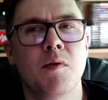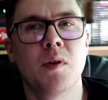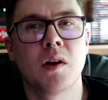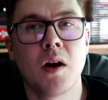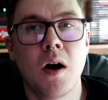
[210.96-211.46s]
of
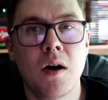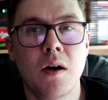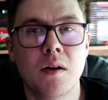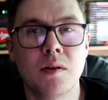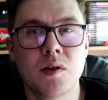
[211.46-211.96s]
the
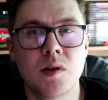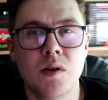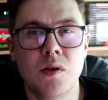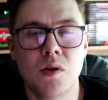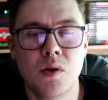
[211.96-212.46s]
cards
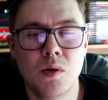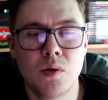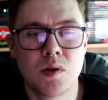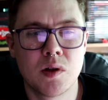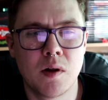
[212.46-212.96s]
that you
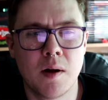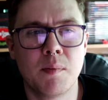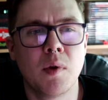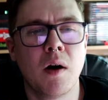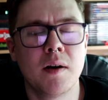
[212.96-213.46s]
used,
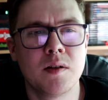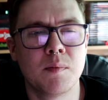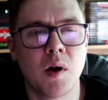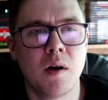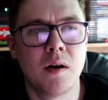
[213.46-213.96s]

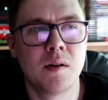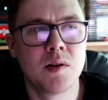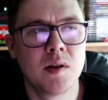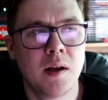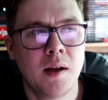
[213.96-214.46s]
item
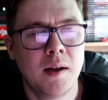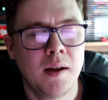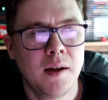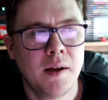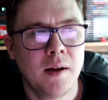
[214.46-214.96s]
cards,
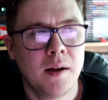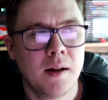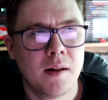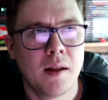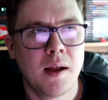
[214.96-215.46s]

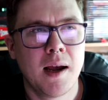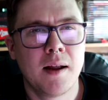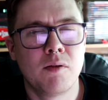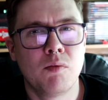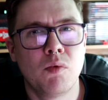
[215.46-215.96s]

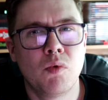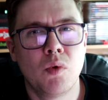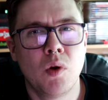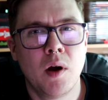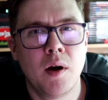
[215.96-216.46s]
had
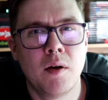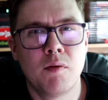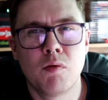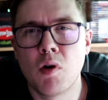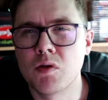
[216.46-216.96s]

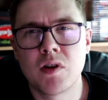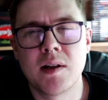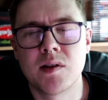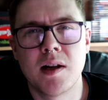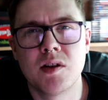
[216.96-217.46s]
wrong
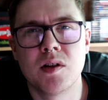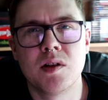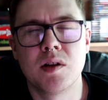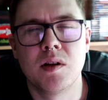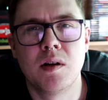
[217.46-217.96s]

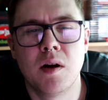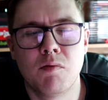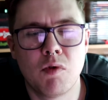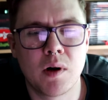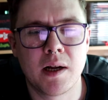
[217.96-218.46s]
translations
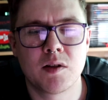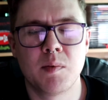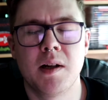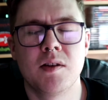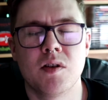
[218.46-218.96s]
and wrong
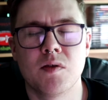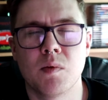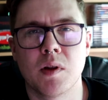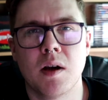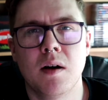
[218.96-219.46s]
explanations of
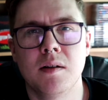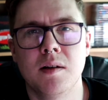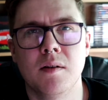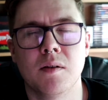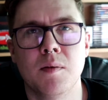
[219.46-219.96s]
what the card
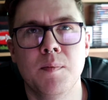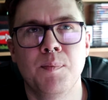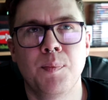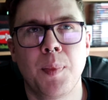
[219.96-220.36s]
did on them,